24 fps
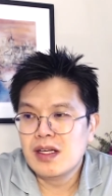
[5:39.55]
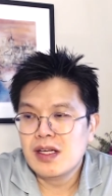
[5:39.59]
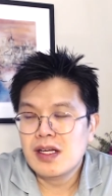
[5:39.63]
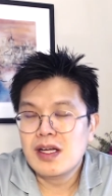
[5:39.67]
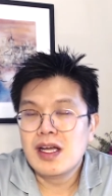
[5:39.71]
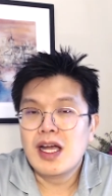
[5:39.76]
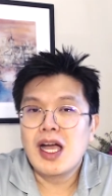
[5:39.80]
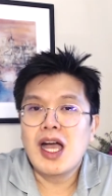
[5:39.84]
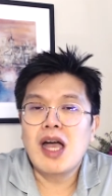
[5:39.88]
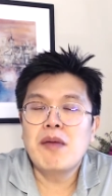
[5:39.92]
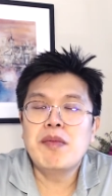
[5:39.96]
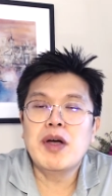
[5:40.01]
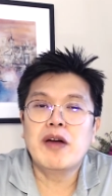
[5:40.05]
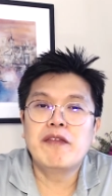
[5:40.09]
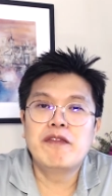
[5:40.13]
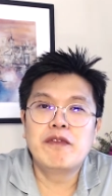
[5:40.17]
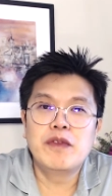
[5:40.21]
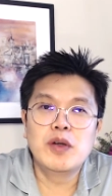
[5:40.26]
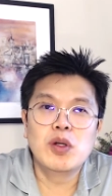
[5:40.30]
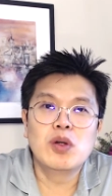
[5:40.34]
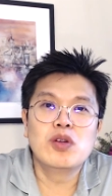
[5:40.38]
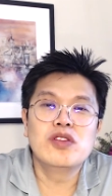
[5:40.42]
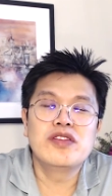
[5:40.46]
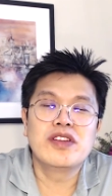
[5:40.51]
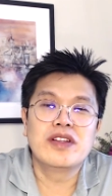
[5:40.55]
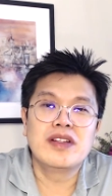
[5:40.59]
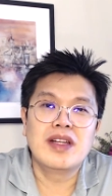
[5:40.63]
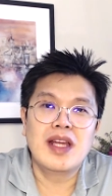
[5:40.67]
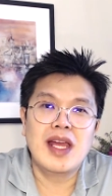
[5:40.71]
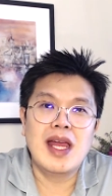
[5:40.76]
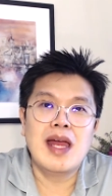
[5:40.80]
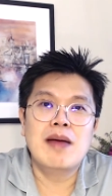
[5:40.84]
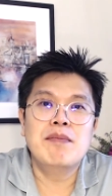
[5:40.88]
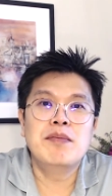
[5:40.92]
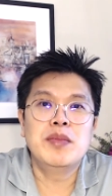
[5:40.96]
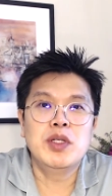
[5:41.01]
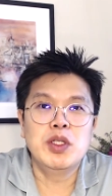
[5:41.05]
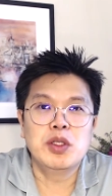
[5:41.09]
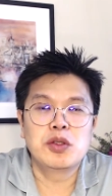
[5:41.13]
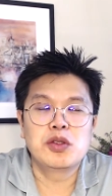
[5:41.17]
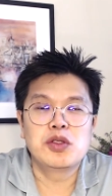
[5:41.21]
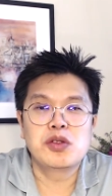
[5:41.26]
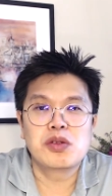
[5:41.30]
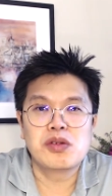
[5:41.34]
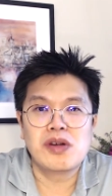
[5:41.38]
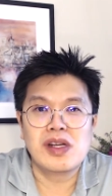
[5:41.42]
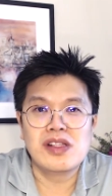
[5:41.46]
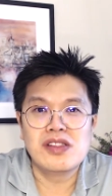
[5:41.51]
how about frozen embryo
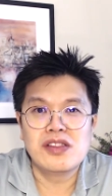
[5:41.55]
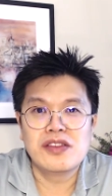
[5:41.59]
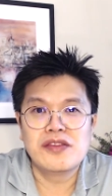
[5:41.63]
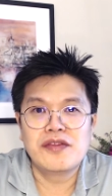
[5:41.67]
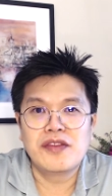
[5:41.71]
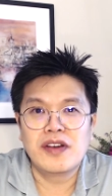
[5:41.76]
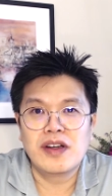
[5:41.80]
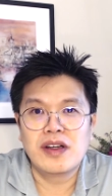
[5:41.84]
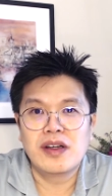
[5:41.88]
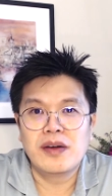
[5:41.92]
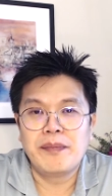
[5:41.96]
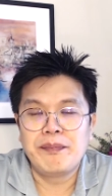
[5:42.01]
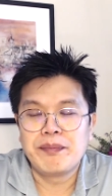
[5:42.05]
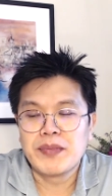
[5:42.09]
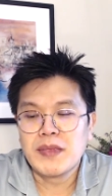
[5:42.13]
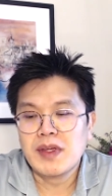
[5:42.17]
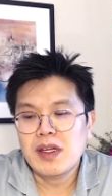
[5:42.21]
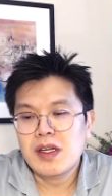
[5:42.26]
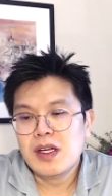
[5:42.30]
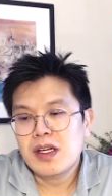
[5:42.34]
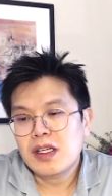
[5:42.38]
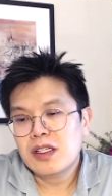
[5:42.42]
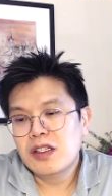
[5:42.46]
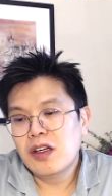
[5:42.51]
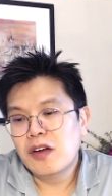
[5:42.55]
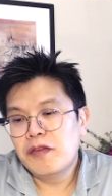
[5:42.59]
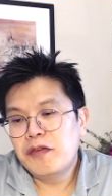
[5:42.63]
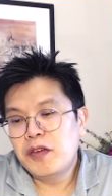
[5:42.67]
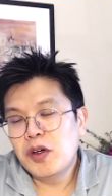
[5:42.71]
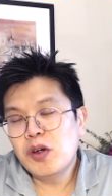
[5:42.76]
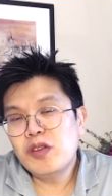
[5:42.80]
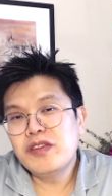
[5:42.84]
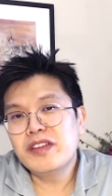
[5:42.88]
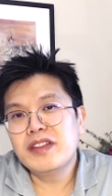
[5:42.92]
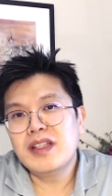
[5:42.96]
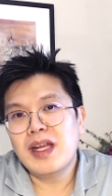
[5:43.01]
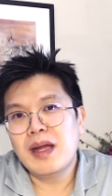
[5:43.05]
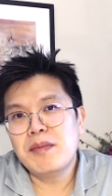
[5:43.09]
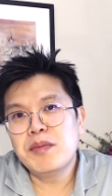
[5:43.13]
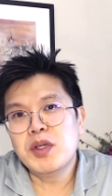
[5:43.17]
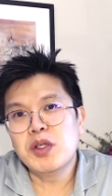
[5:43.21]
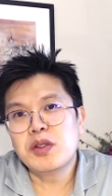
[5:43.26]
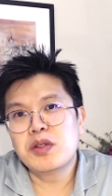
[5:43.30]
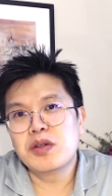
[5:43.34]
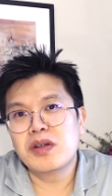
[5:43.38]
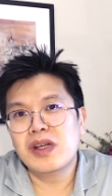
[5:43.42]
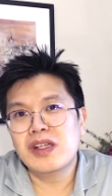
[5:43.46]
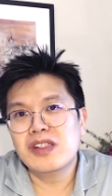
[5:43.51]
transfer now frozen embryo
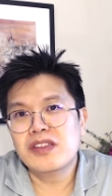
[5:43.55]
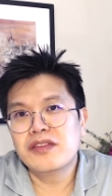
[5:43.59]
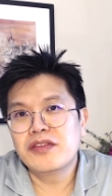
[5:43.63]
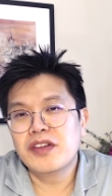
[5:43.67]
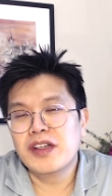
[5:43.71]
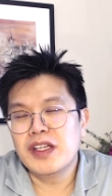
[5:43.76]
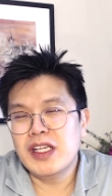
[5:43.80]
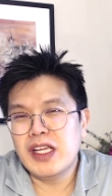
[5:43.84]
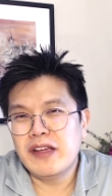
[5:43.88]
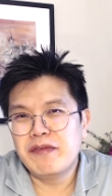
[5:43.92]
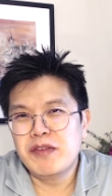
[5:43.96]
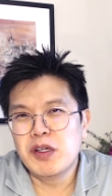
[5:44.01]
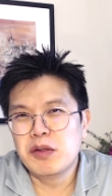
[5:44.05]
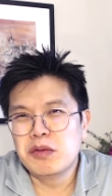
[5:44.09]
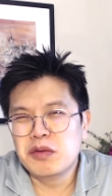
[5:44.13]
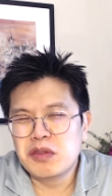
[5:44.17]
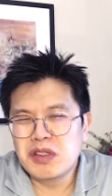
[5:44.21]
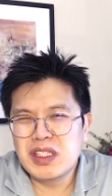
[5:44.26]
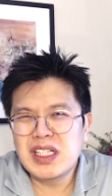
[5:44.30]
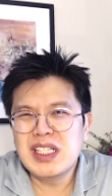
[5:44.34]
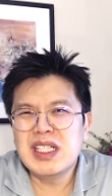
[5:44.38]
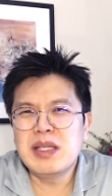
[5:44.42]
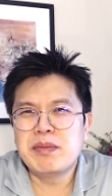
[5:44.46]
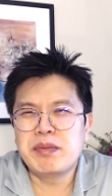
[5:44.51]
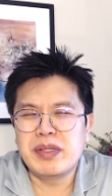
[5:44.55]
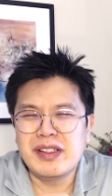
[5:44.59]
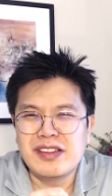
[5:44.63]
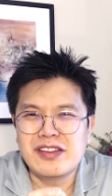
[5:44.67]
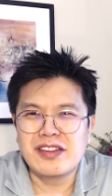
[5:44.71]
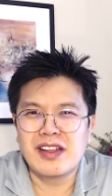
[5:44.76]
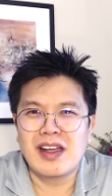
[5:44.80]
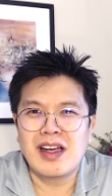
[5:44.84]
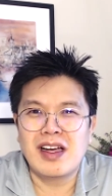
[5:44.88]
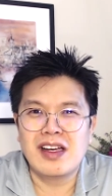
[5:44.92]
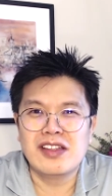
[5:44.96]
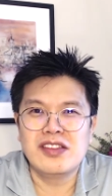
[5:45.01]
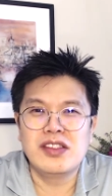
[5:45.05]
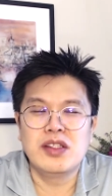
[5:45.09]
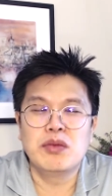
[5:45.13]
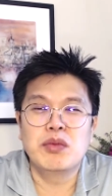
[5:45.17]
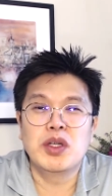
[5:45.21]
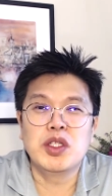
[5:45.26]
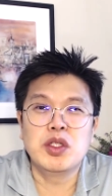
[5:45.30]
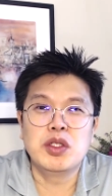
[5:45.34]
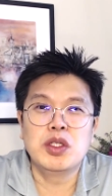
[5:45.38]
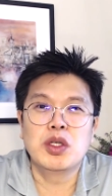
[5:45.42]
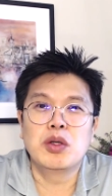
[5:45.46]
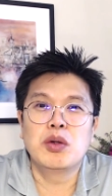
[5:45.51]
transfer if you're really precise you
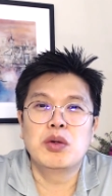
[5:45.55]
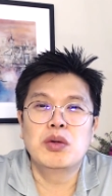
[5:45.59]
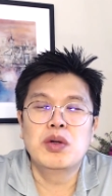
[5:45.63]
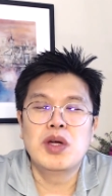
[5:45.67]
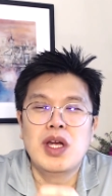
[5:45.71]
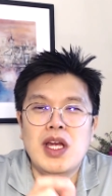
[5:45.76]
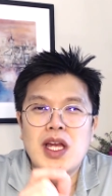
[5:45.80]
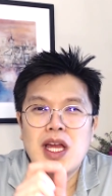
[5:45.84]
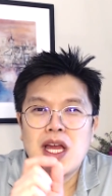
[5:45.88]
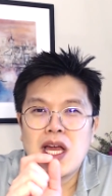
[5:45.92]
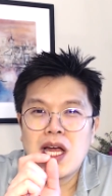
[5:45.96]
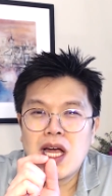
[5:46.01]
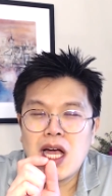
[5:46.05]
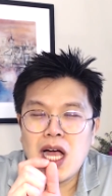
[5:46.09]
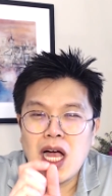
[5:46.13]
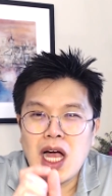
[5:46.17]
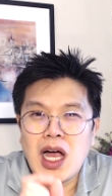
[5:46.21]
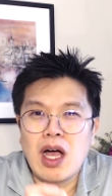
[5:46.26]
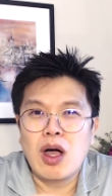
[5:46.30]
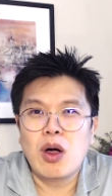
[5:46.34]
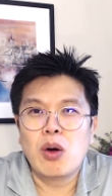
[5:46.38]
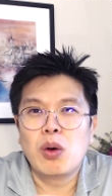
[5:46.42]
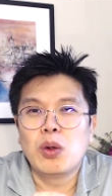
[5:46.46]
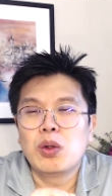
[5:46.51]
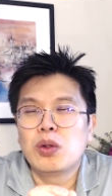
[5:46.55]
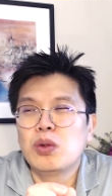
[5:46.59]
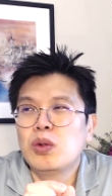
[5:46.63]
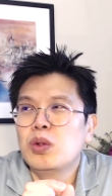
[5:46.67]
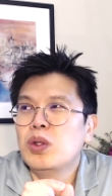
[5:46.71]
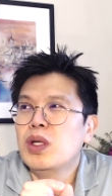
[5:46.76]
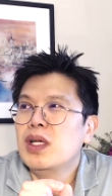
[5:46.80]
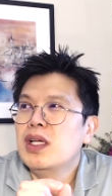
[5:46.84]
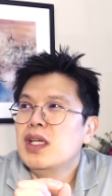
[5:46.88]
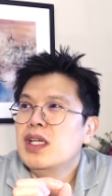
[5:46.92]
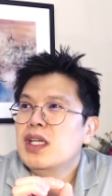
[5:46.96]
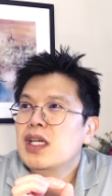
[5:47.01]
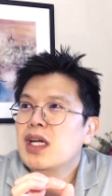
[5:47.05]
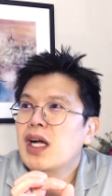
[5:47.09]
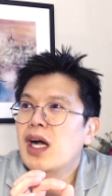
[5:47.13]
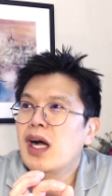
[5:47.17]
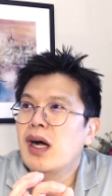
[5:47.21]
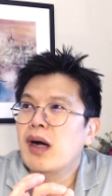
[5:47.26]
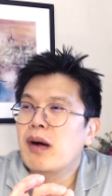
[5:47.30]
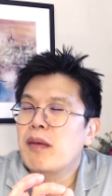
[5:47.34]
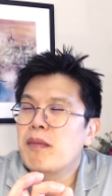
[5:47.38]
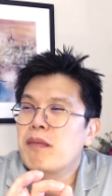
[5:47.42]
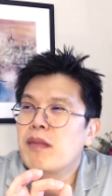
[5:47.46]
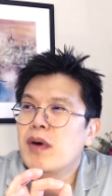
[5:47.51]
want to know how
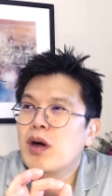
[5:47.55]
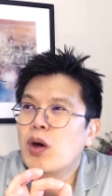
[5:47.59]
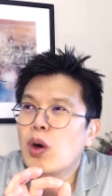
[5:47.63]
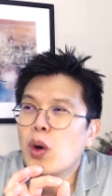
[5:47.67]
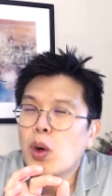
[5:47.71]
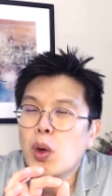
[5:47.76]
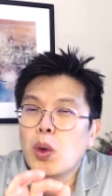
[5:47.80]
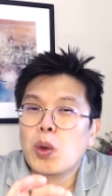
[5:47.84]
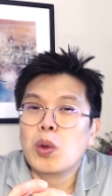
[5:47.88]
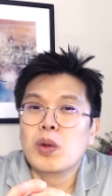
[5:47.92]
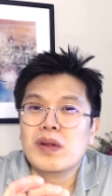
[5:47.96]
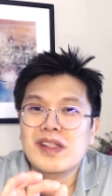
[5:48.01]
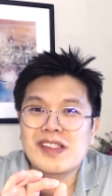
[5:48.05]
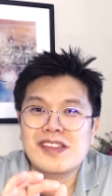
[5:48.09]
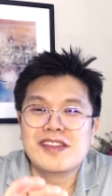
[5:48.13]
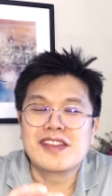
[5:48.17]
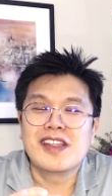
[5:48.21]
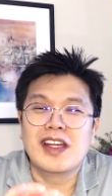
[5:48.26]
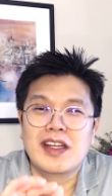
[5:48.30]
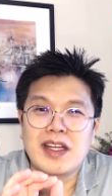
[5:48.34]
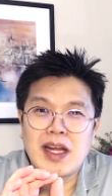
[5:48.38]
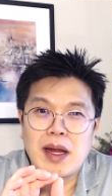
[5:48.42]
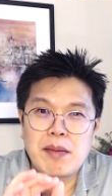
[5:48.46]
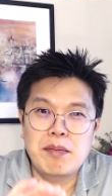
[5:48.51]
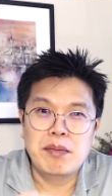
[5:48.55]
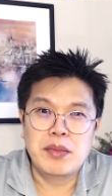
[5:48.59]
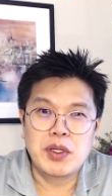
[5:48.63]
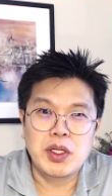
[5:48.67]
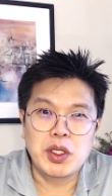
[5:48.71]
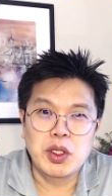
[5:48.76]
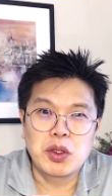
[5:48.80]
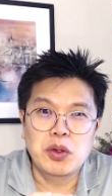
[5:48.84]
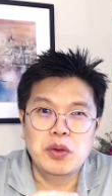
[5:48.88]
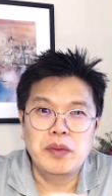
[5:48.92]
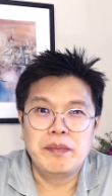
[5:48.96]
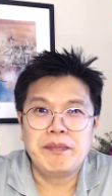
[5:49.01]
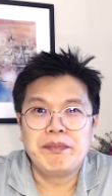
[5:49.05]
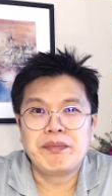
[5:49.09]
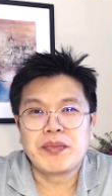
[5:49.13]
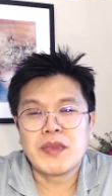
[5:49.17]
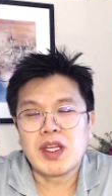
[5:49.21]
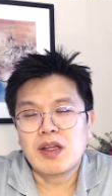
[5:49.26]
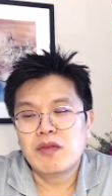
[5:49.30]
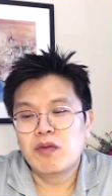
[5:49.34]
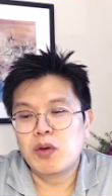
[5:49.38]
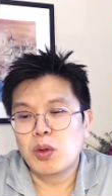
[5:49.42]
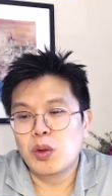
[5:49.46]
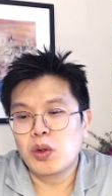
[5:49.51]
um, old is that embryo
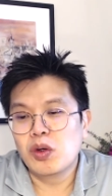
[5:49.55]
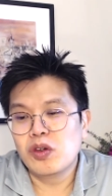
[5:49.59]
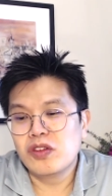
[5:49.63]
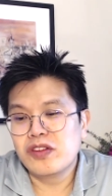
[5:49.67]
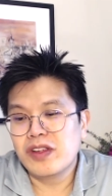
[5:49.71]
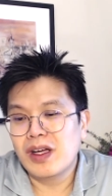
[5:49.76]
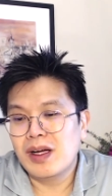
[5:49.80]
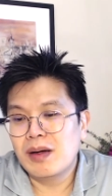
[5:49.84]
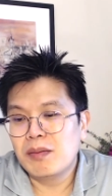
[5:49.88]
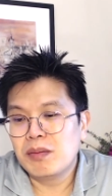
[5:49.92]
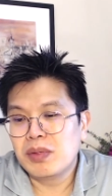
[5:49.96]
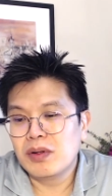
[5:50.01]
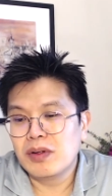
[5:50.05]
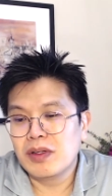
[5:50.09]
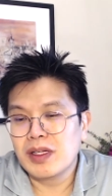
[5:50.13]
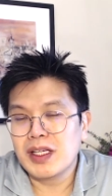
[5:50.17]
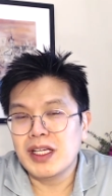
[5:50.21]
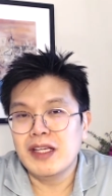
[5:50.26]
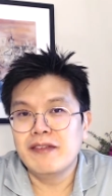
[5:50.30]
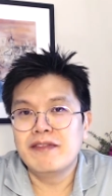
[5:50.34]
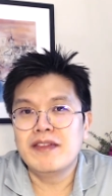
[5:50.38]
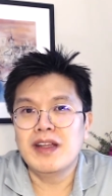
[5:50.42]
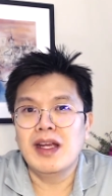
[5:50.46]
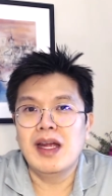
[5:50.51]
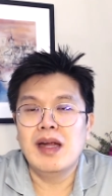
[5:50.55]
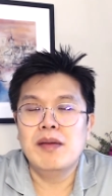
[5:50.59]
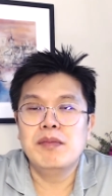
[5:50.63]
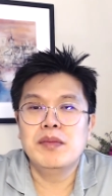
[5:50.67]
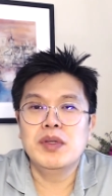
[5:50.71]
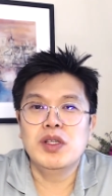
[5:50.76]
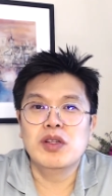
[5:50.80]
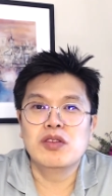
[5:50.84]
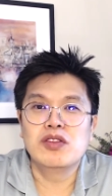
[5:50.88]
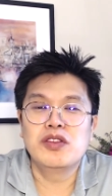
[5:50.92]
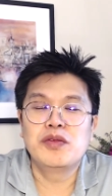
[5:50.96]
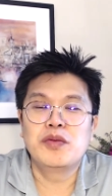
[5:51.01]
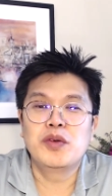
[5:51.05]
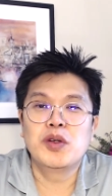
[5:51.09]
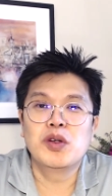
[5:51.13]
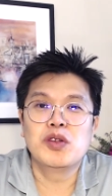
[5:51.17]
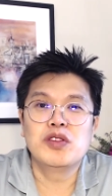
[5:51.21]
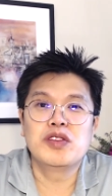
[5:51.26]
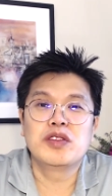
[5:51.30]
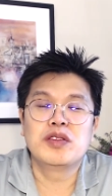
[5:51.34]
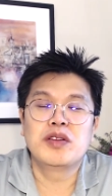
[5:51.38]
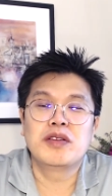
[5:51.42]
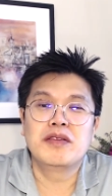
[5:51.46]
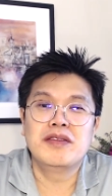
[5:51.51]
for example if the embryo is
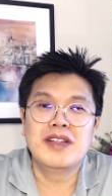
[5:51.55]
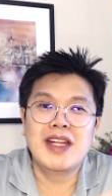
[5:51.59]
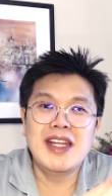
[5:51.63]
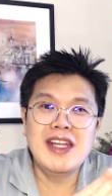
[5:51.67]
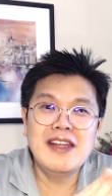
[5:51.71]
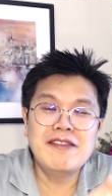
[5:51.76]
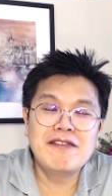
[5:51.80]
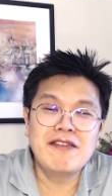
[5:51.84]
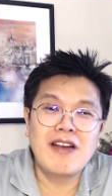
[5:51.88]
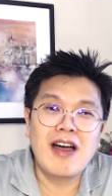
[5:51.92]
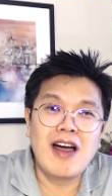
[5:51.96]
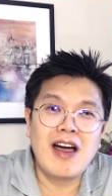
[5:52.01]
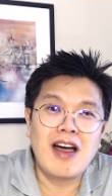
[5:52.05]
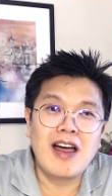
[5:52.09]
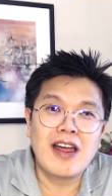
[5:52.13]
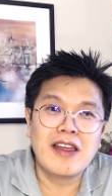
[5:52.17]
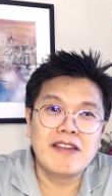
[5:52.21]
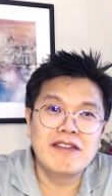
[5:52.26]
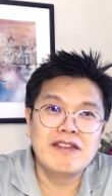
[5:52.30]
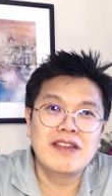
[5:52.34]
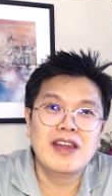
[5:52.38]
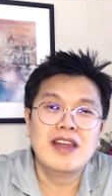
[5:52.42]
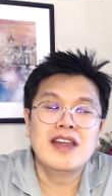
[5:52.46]
frozen on day 5